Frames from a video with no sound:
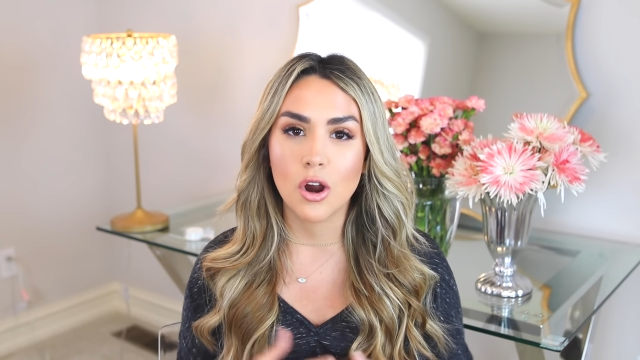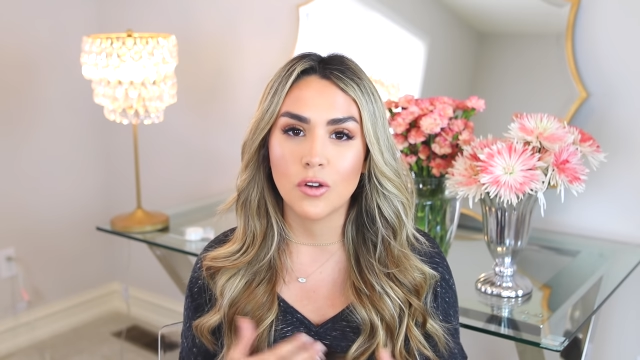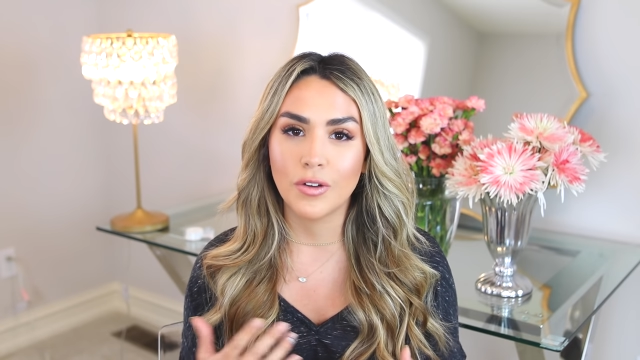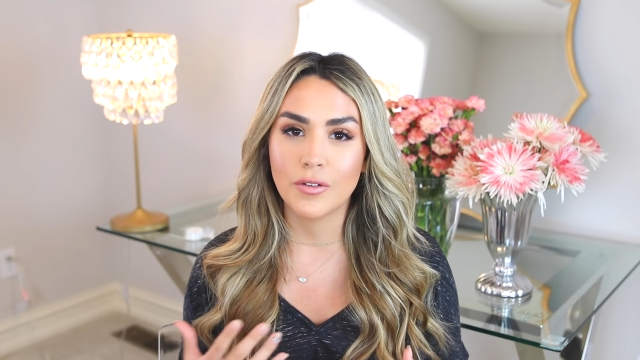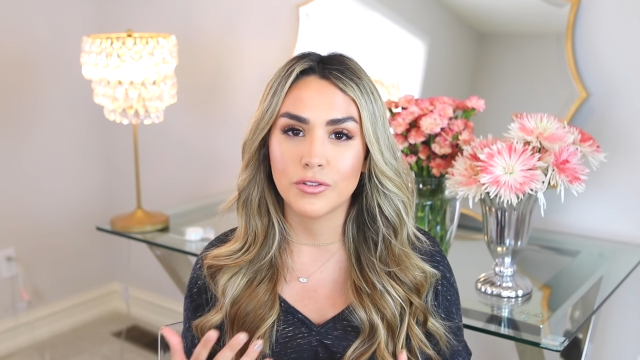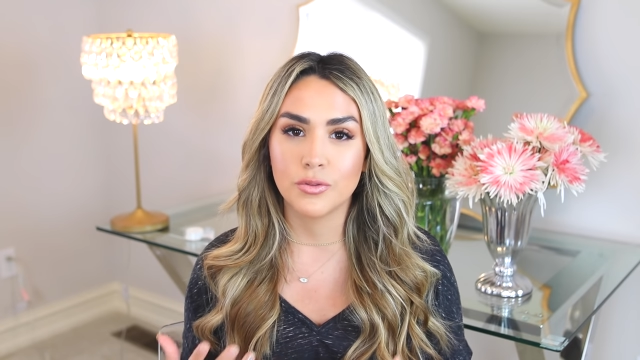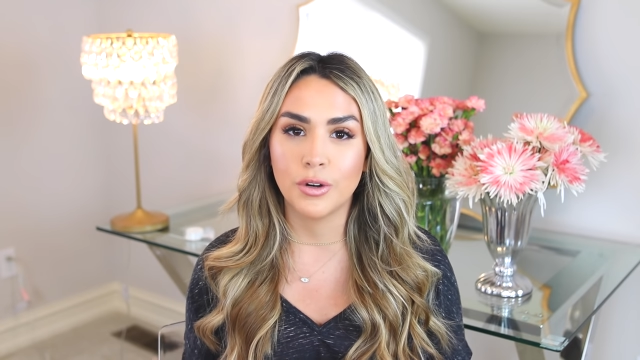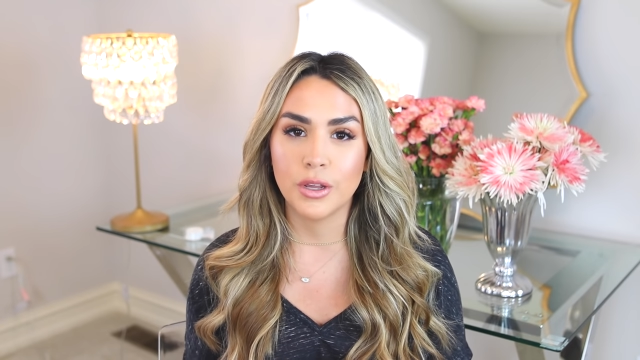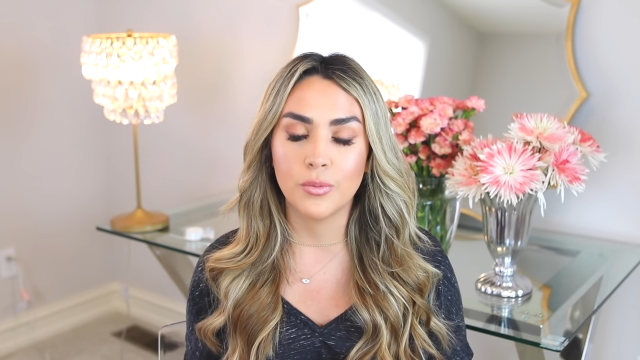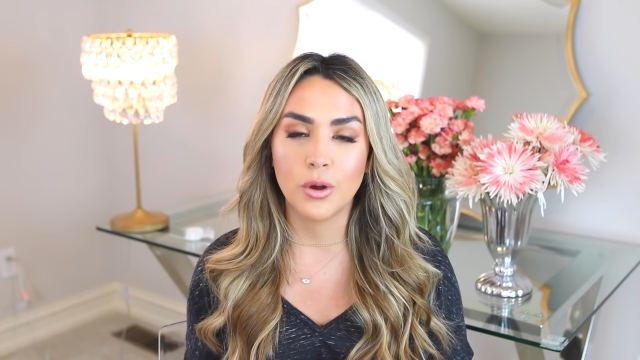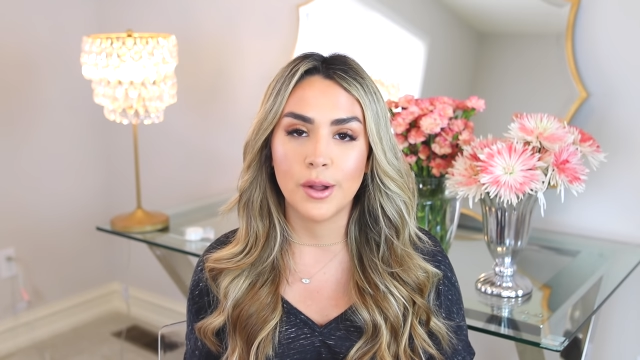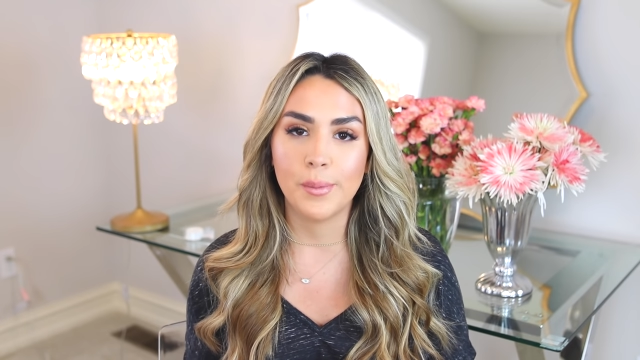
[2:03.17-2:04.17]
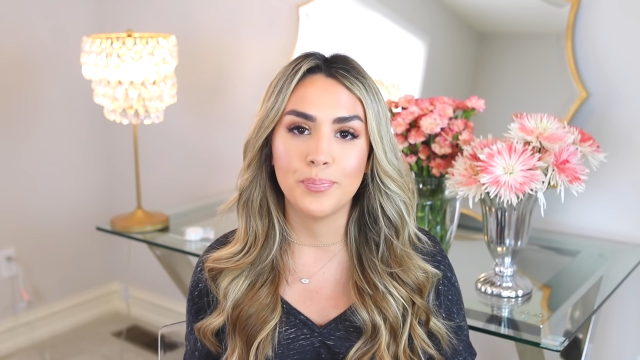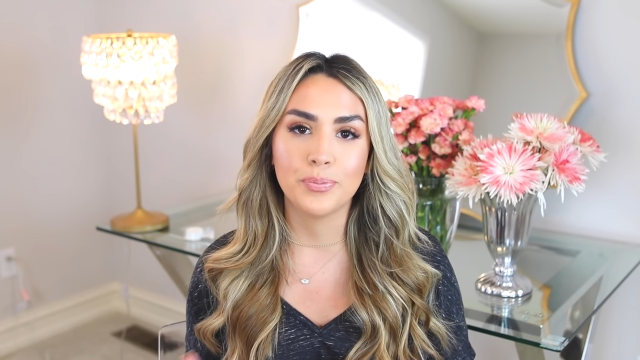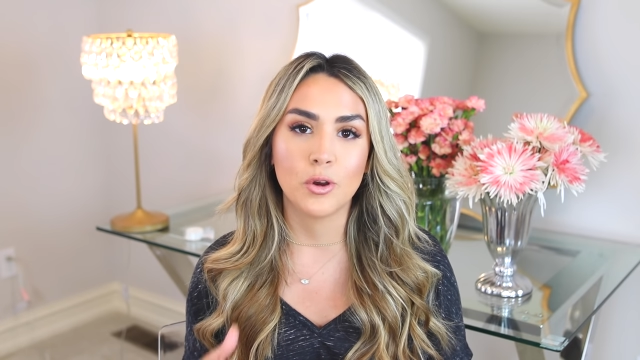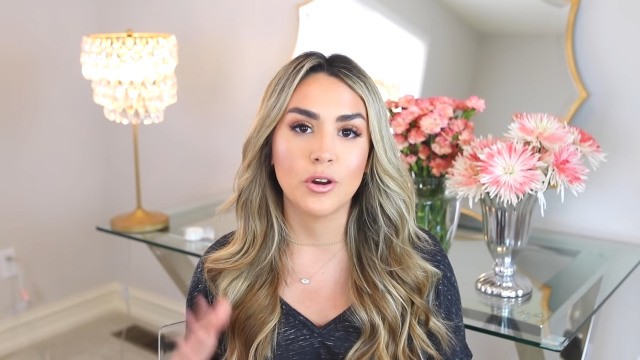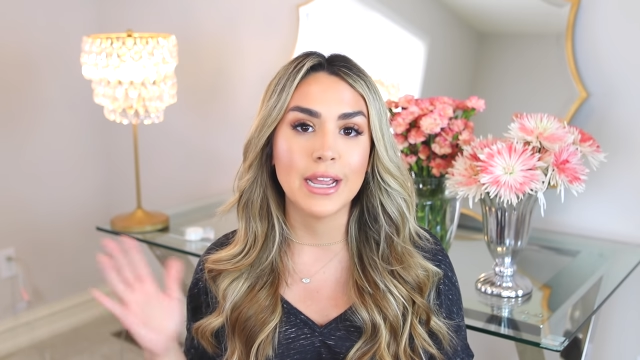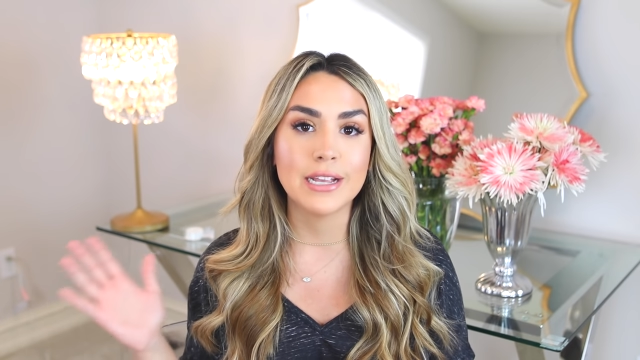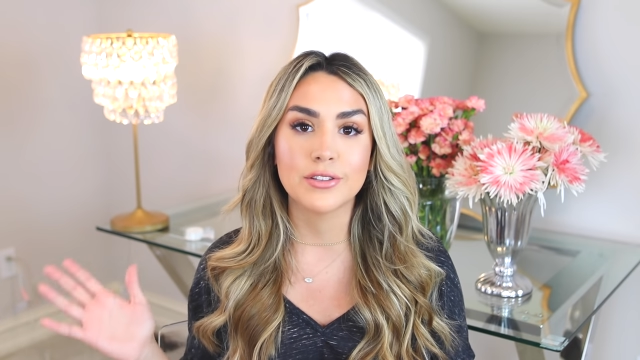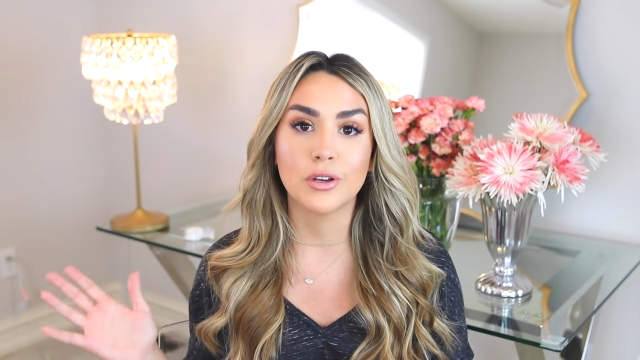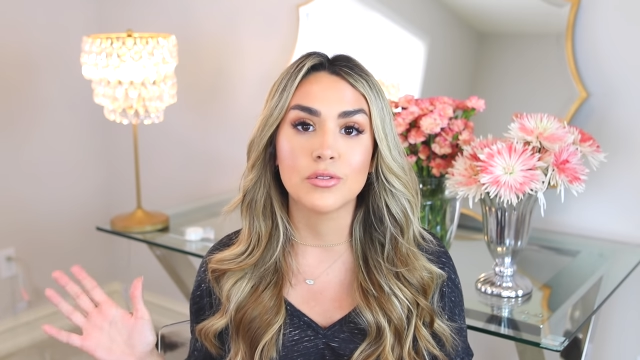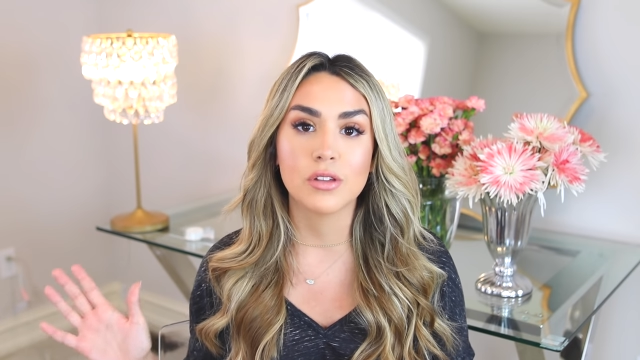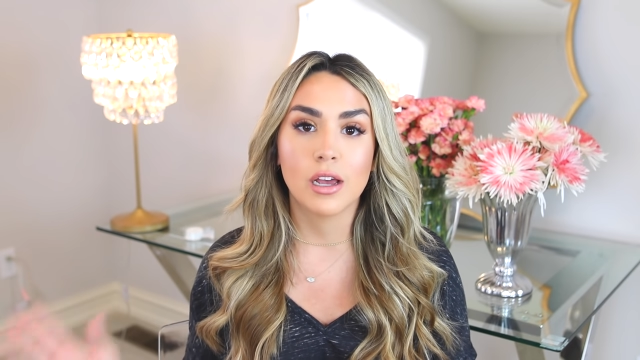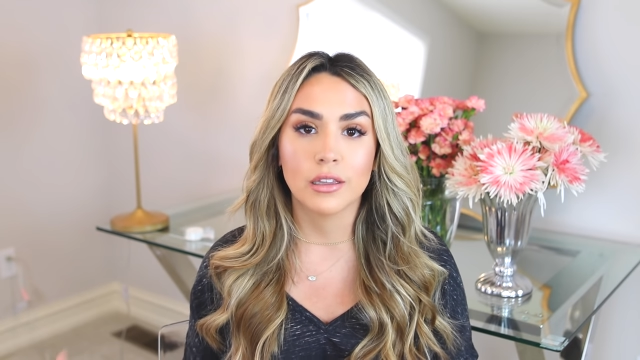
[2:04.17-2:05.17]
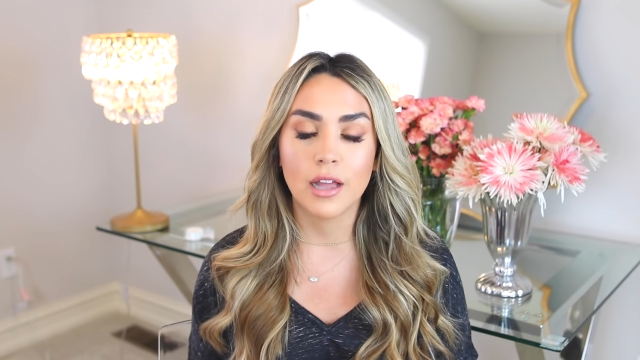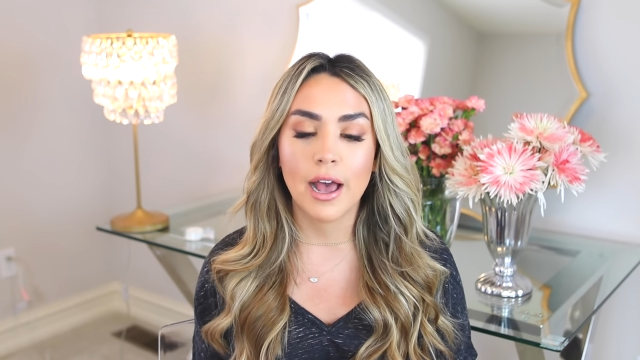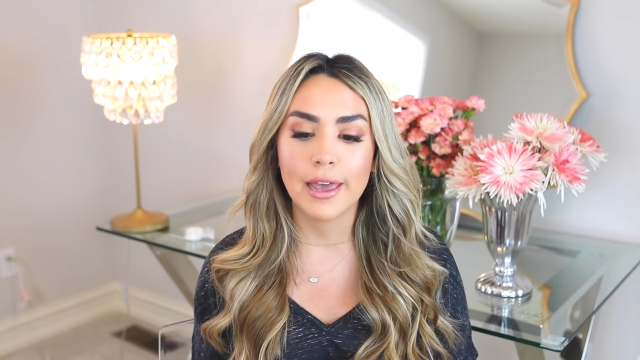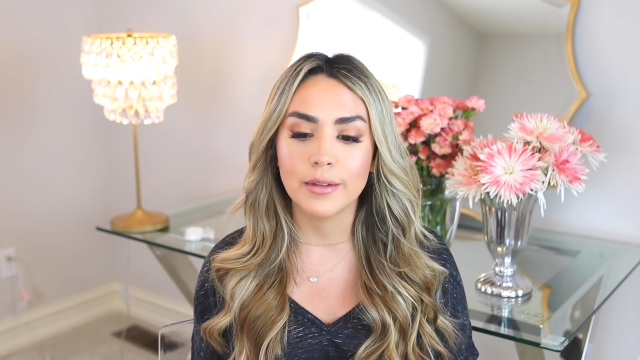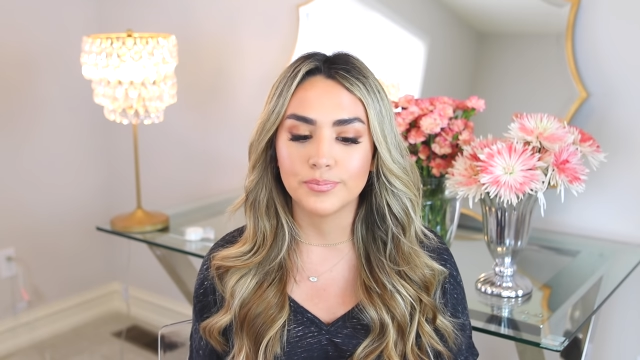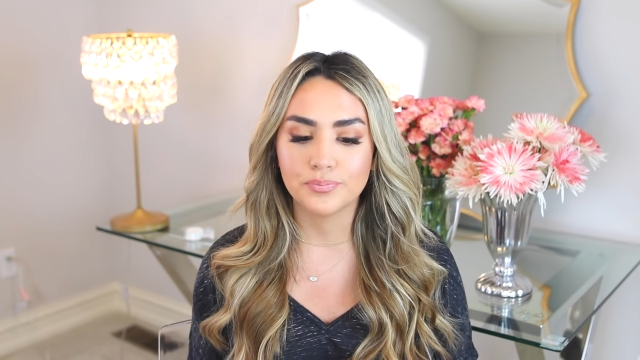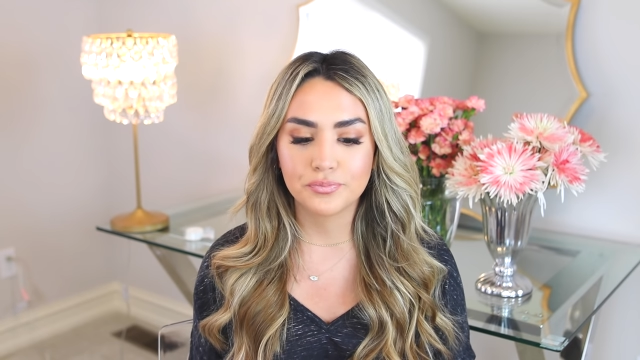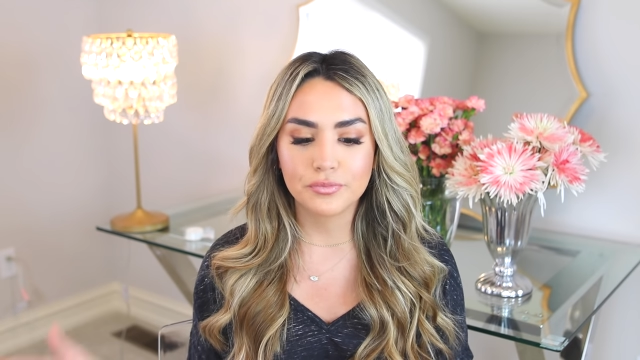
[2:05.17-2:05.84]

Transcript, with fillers: or Forever twenty-one or ASOS online